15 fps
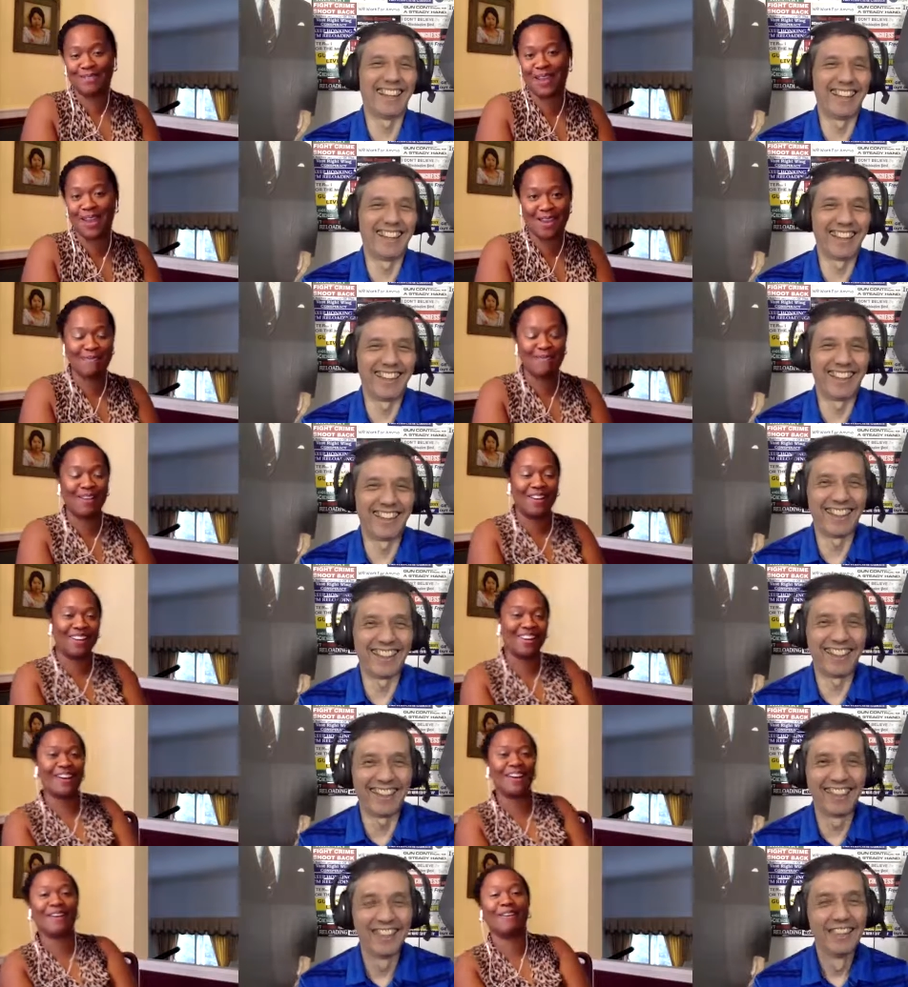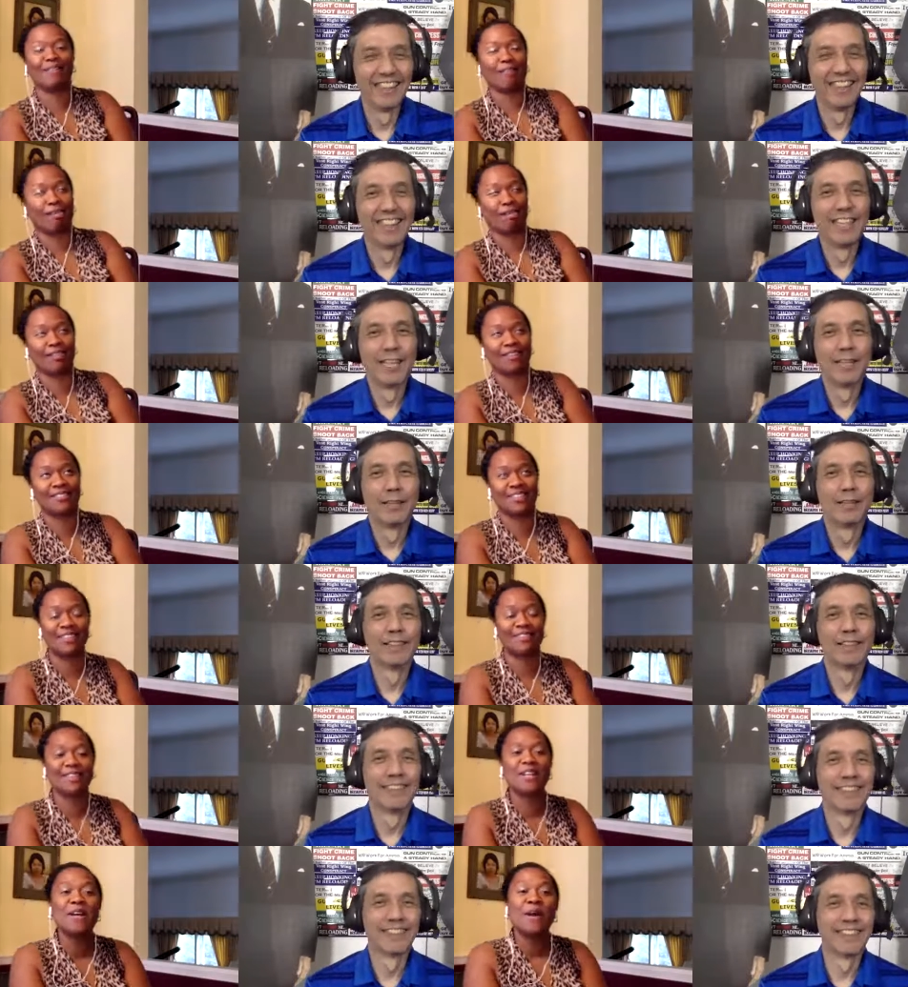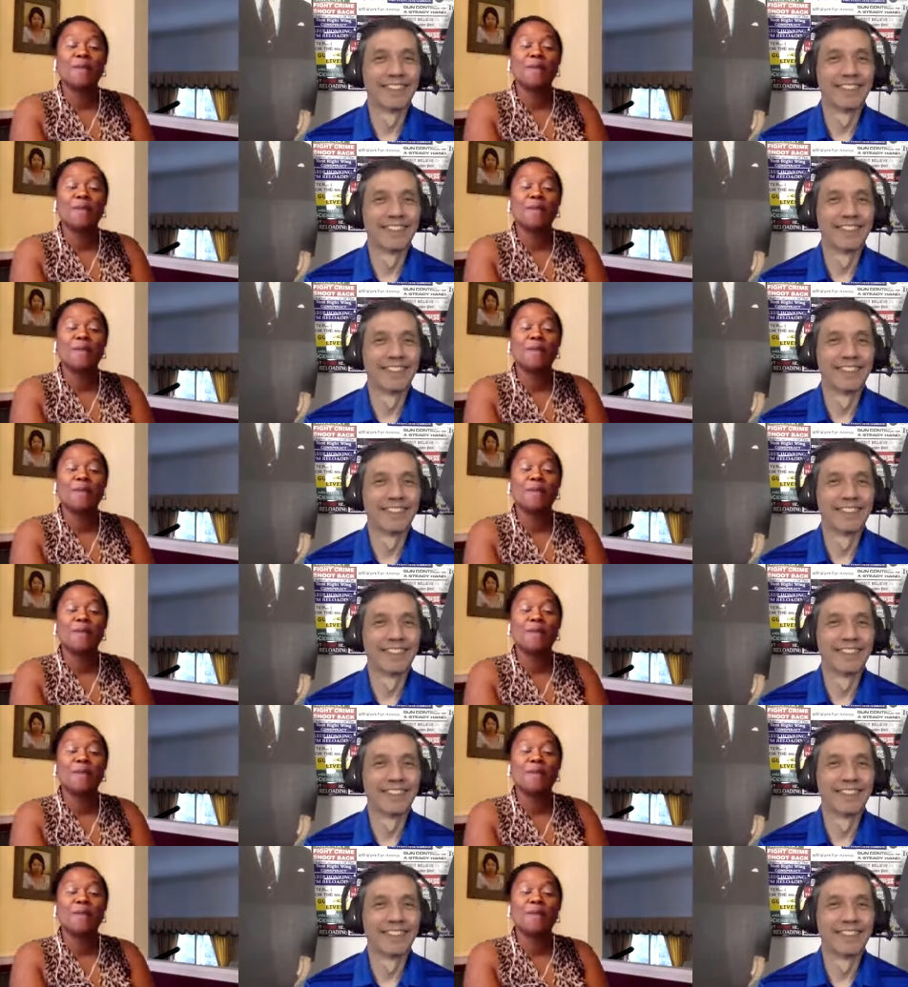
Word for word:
Speaker 1: game. Uh, oh, whatever.